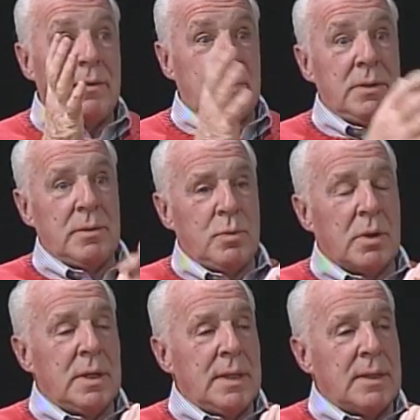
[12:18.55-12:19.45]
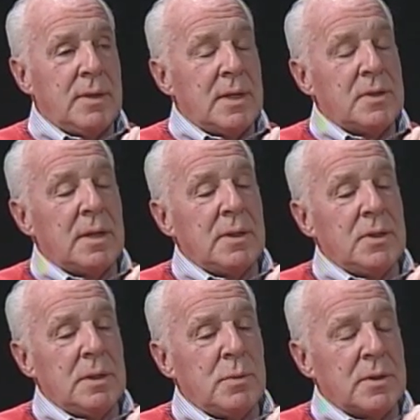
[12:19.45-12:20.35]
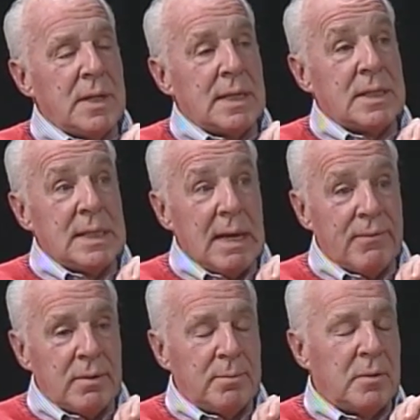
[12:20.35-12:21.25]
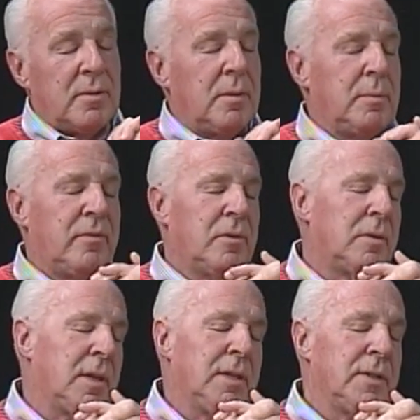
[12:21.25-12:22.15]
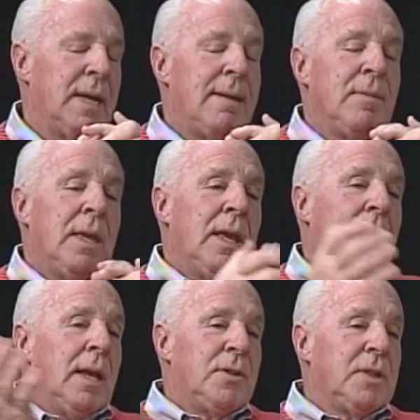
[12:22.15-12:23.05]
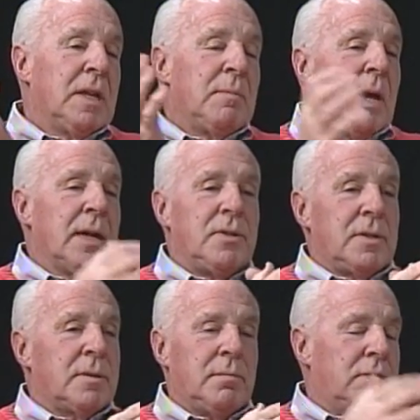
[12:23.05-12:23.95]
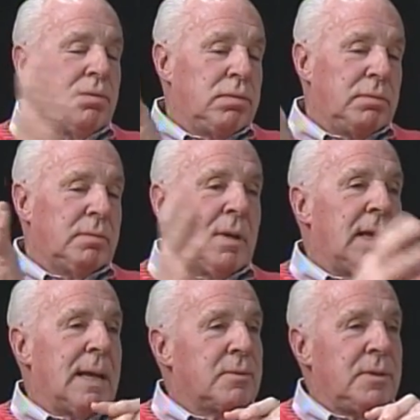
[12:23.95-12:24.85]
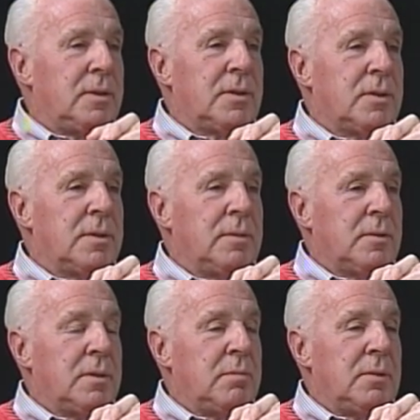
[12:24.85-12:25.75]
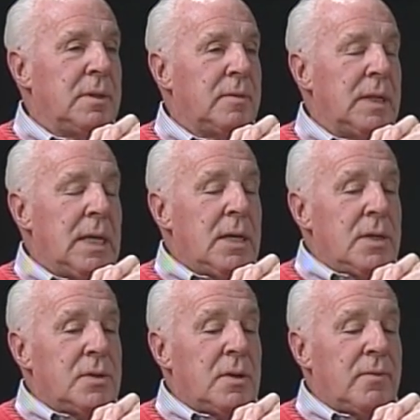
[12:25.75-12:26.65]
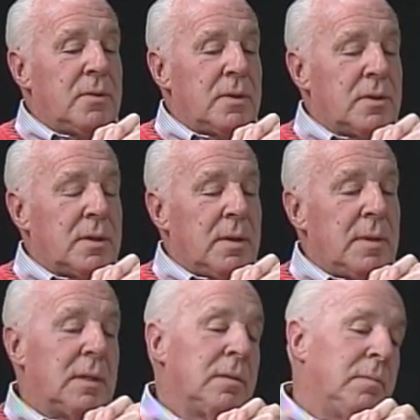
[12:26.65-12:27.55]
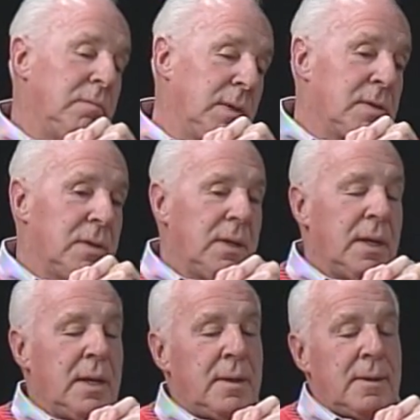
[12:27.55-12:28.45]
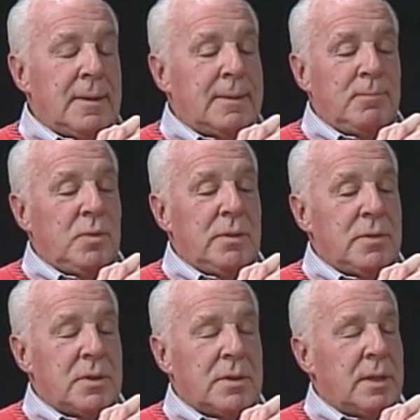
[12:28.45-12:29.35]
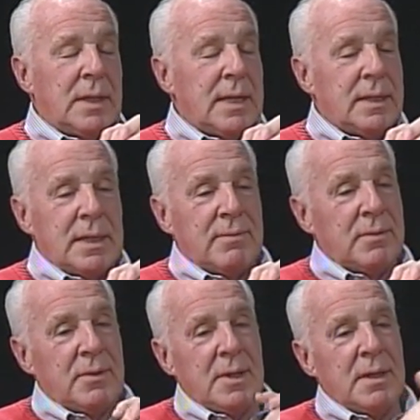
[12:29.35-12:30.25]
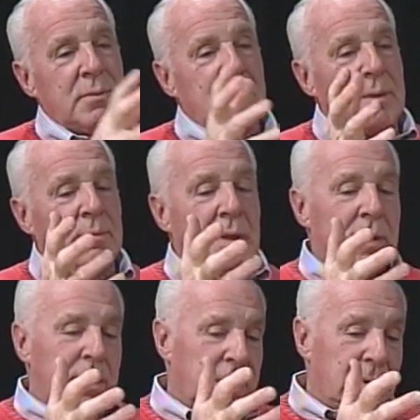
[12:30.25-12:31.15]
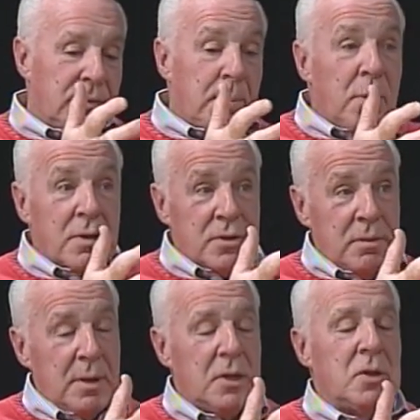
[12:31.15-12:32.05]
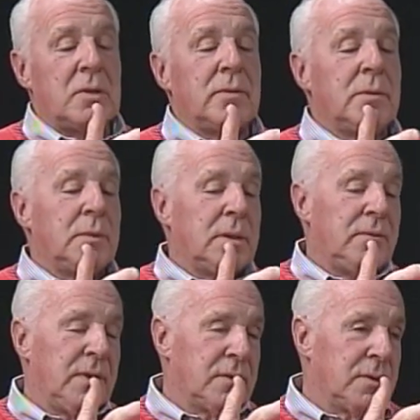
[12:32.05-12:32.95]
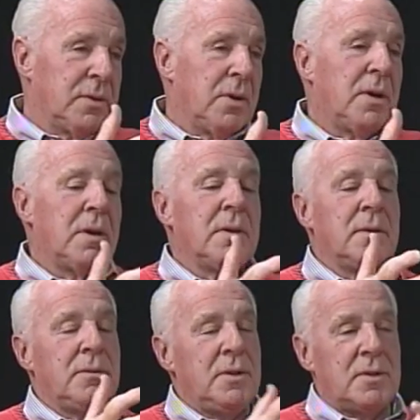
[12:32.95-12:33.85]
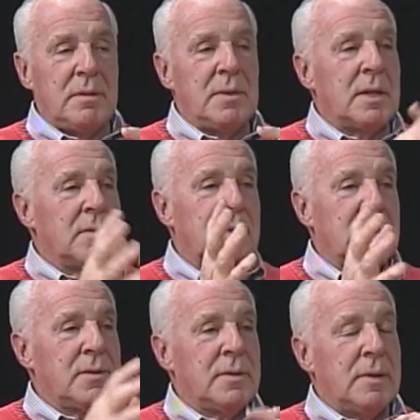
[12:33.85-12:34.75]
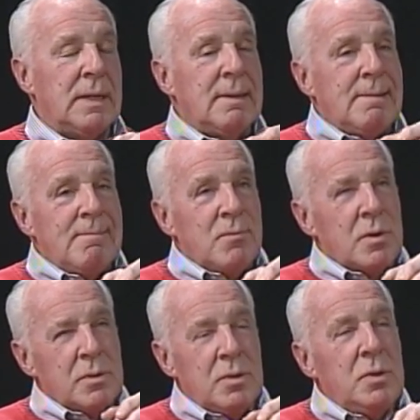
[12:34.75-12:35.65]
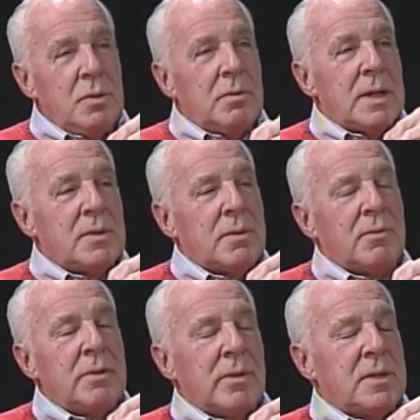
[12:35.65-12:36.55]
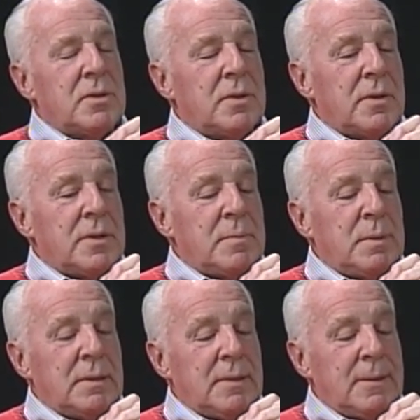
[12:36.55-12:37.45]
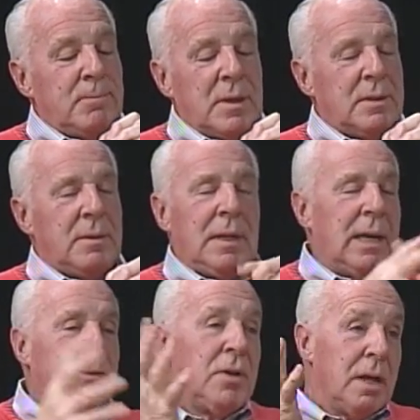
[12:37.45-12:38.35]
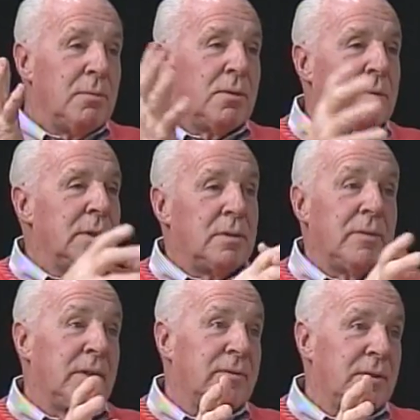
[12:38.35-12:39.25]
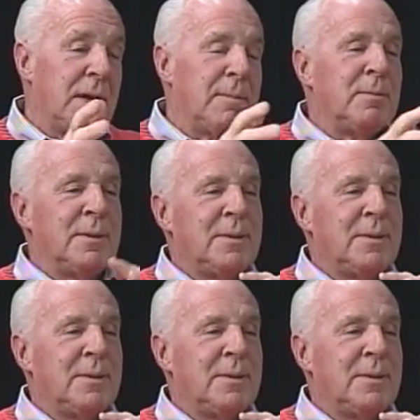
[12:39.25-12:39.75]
She was working that day, Sunday. She works down in Stanford, above all things. She came back. She just collapsed. She just couldn't believe it. So of course I met her yesterday, and she was just delighted at everything. And we're going to give her a personal makeover. We're going to fix her car, and she's going to be on her way. So. Those are three great stories, but I have a ton more. We don't have enough time.